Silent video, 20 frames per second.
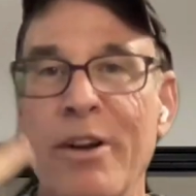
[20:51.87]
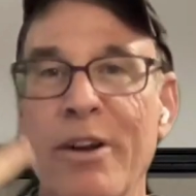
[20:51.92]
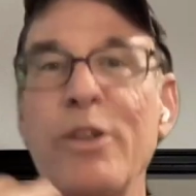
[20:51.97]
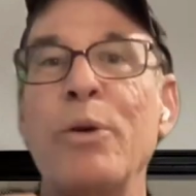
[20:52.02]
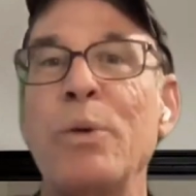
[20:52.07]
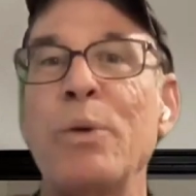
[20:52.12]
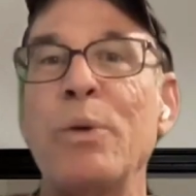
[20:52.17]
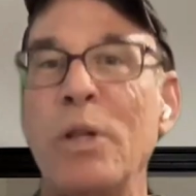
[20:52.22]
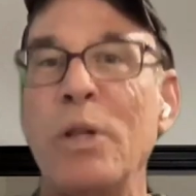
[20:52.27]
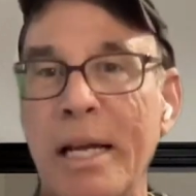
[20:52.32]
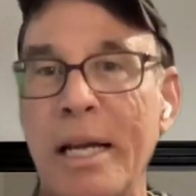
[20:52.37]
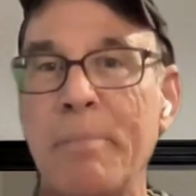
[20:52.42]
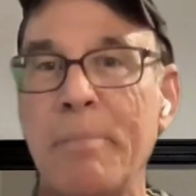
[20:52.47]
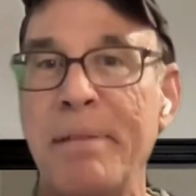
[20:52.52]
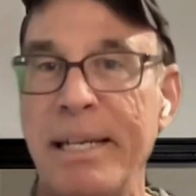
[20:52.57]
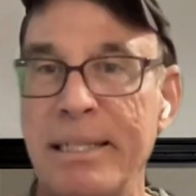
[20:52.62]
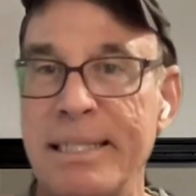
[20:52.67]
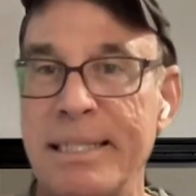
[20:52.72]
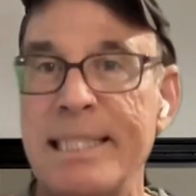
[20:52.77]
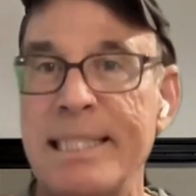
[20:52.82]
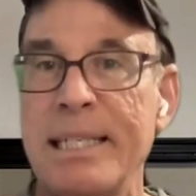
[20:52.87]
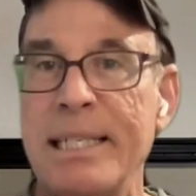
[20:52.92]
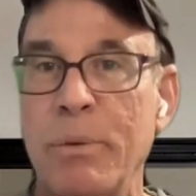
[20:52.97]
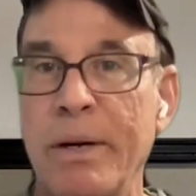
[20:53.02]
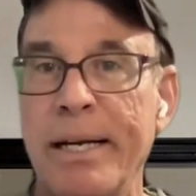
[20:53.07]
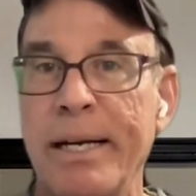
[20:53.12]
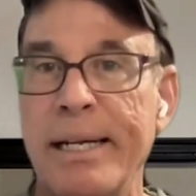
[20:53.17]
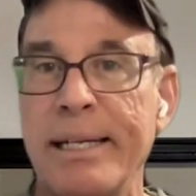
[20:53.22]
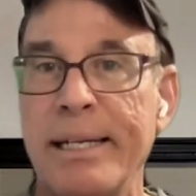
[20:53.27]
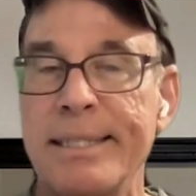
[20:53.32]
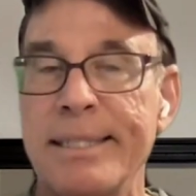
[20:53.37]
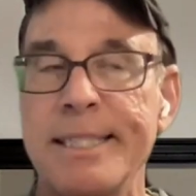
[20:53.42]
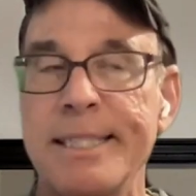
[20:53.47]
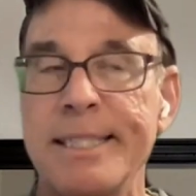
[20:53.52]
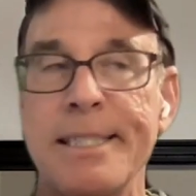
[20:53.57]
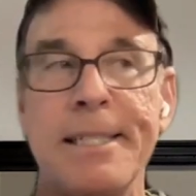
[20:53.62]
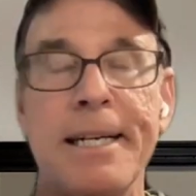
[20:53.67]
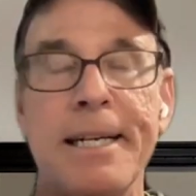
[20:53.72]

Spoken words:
Why don't you look at me and see what it is?